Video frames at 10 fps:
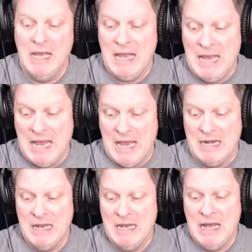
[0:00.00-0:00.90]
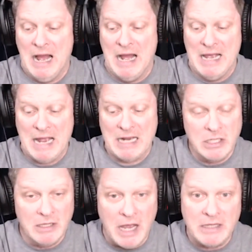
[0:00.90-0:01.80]
And I actually
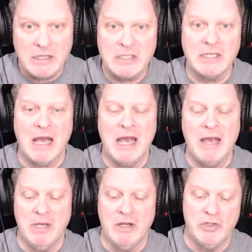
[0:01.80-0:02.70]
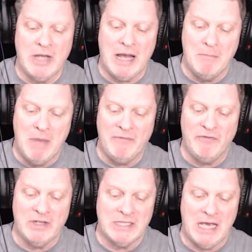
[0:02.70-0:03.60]
like this game because you got
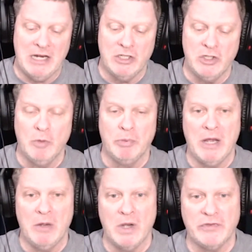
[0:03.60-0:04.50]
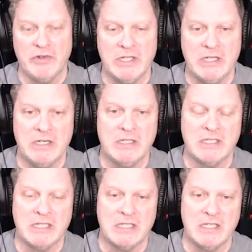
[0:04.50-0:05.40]
Memphis 10-2 playing West Virginia
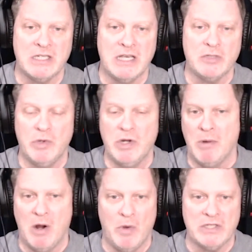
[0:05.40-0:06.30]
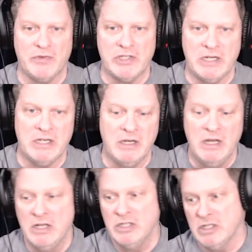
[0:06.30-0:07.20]
6-6. We know about West Virginia.
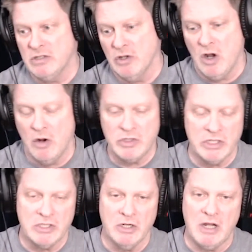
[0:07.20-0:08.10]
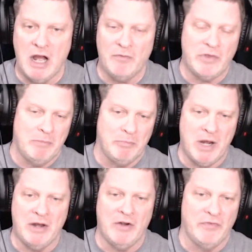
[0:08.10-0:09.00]
Just their coaches took off. They
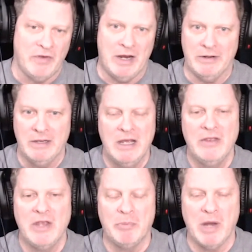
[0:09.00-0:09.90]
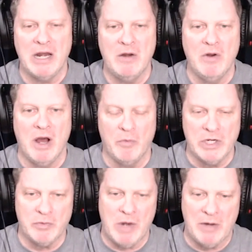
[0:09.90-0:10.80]
brought in
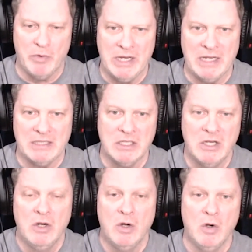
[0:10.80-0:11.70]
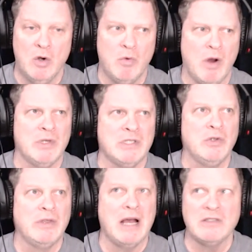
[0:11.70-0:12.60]
Rich Rodriguez, who, what was it,
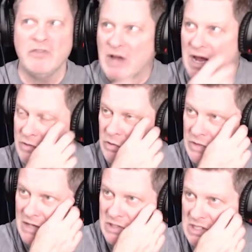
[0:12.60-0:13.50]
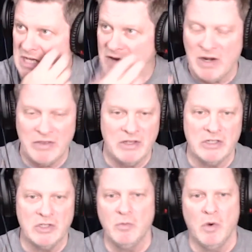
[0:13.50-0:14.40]
2005, 2007? I think the
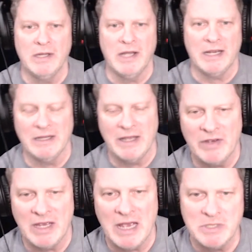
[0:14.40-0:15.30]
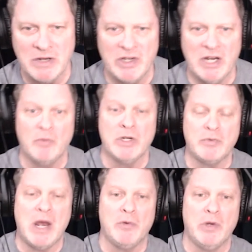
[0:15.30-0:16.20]
dude won like 11 games every year. Rich
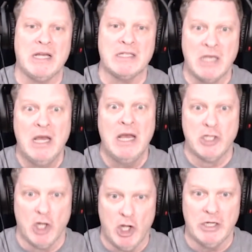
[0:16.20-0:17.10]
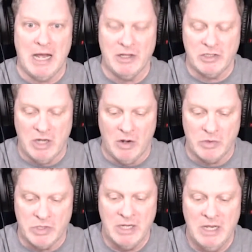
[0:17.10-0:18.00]
Rodriguez is a good college
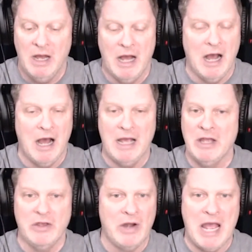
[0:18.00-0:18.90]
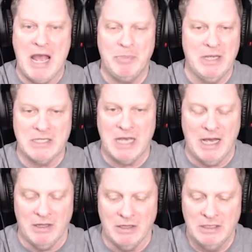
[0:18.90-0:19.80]
coach, and they're happy as
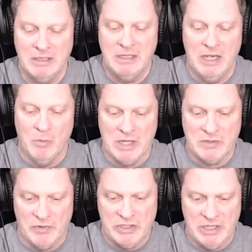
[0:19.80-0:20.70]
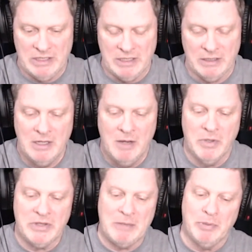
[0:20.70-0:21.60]
hell in West Virginia.
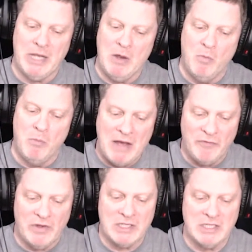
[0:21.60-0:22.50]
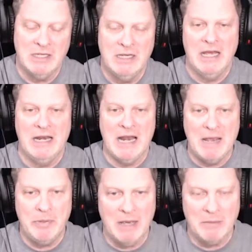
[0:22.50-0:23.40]
But they play Memphis at
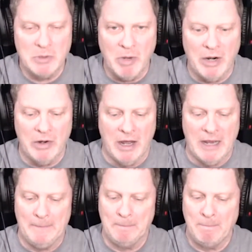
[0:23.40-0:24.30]
9 p.m. tomorrow night,